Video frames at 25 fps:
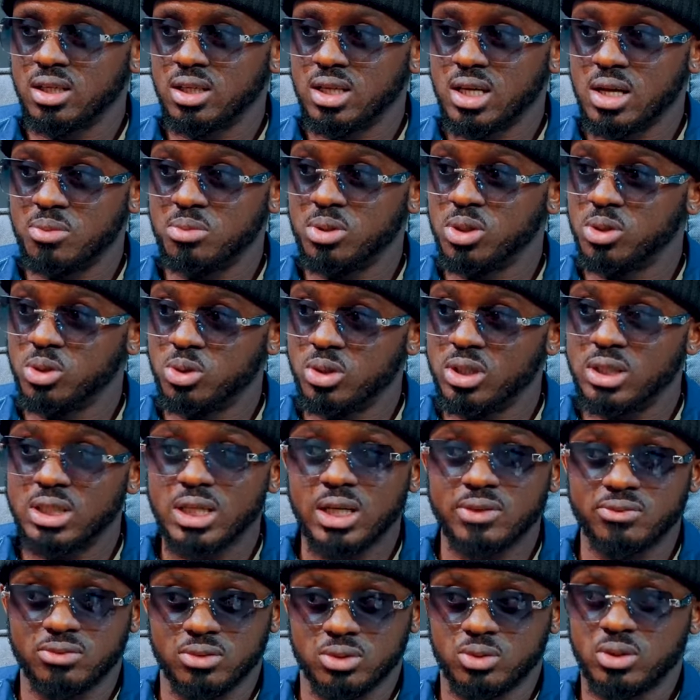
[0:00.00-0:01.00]
I've been doing
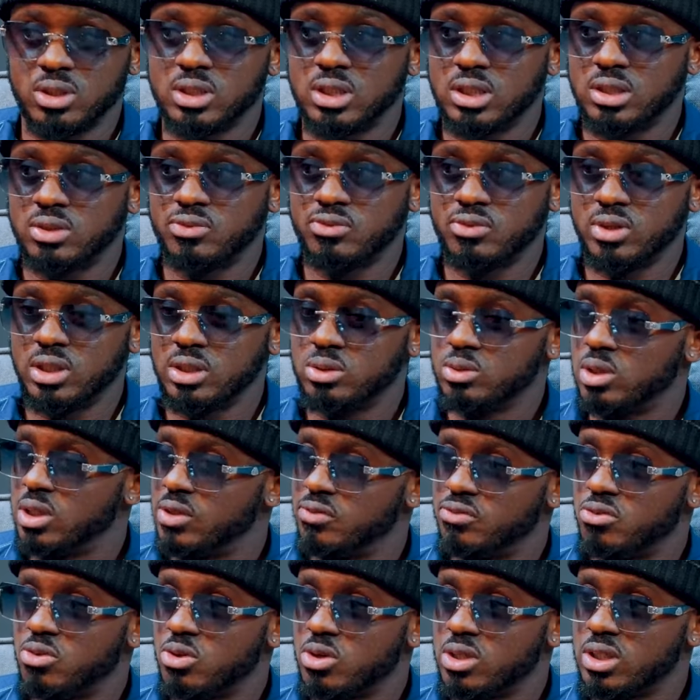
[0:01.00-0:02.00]
that for
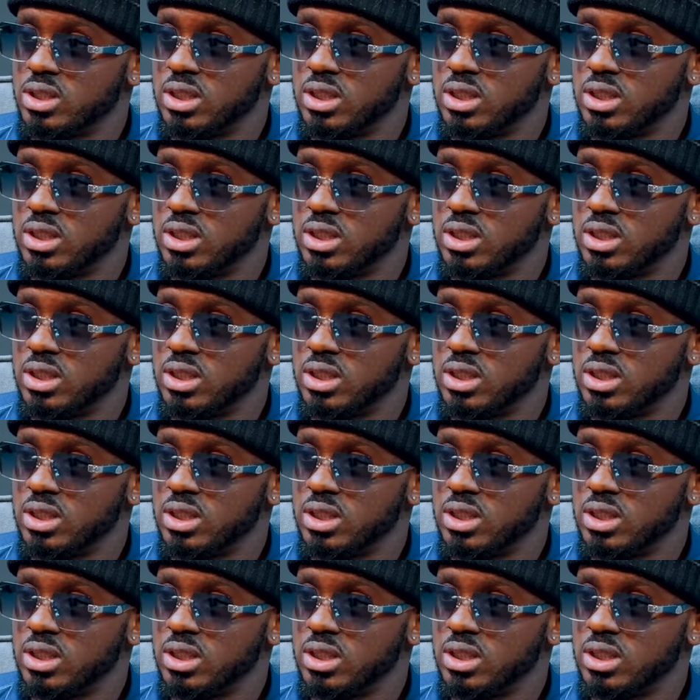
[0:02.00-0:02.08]
24